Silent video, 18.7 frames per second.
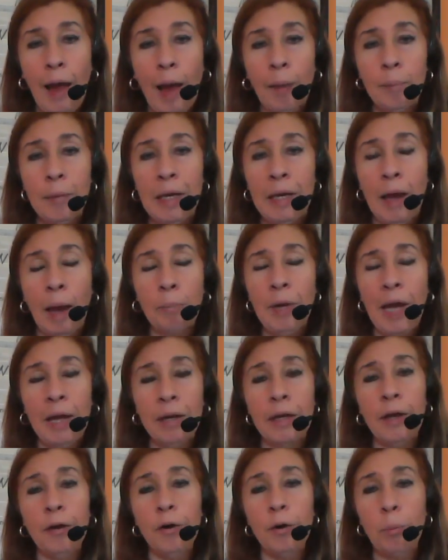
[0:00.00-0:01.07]
I mean, I'm not
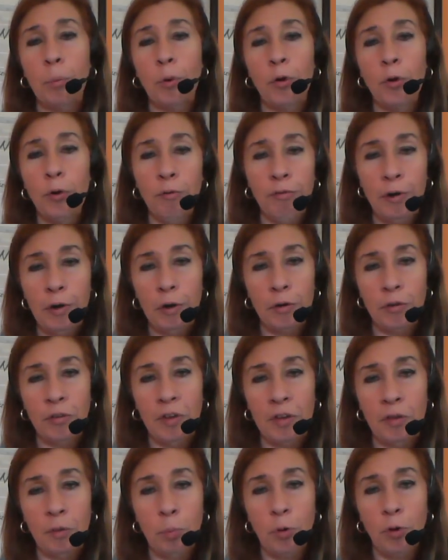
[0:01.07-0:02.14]
here to prove it or
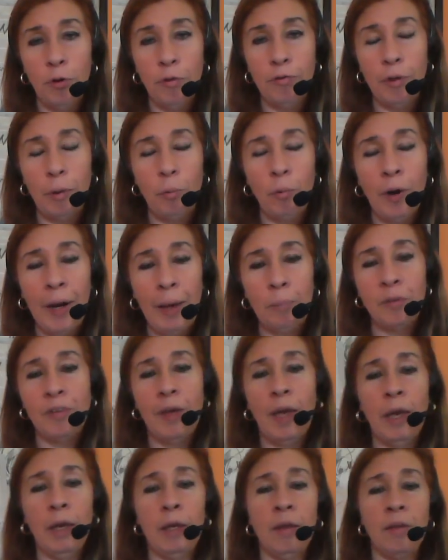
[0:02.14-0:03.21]
disprove it. What I'm
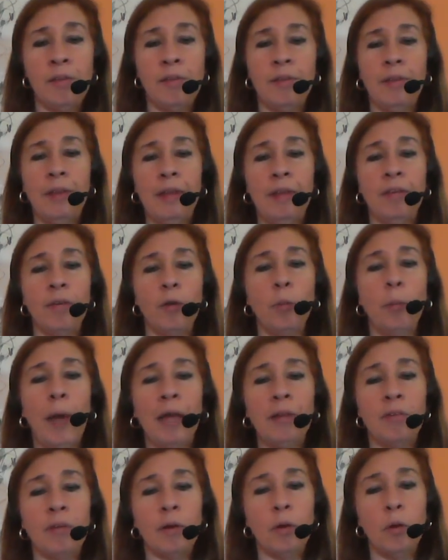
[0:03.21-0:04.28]
saying is these are
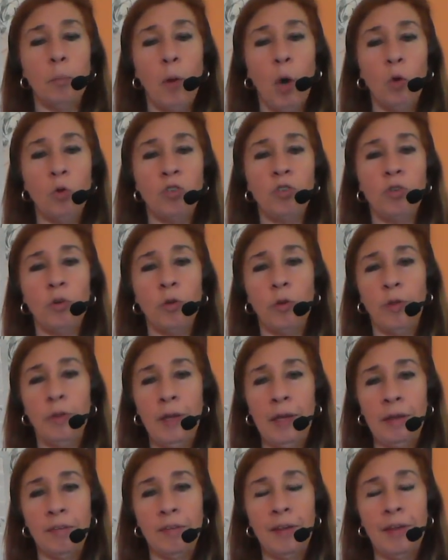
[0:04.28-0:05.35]
mental, emotional
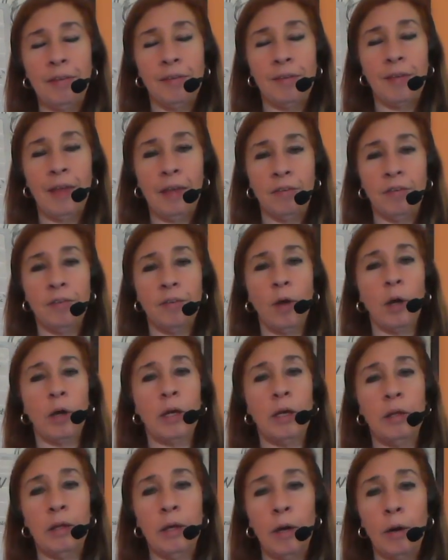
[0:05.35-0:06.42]
things that stay stuck
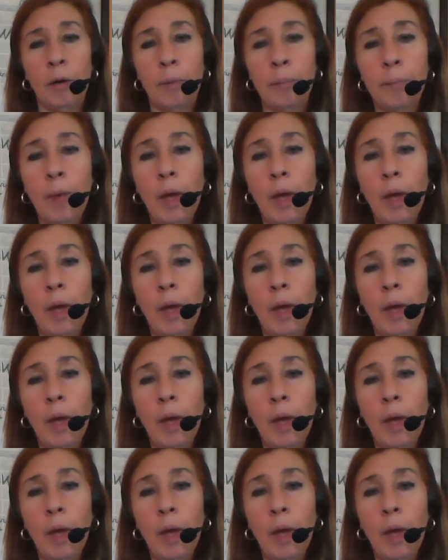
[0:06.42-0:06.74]
in there.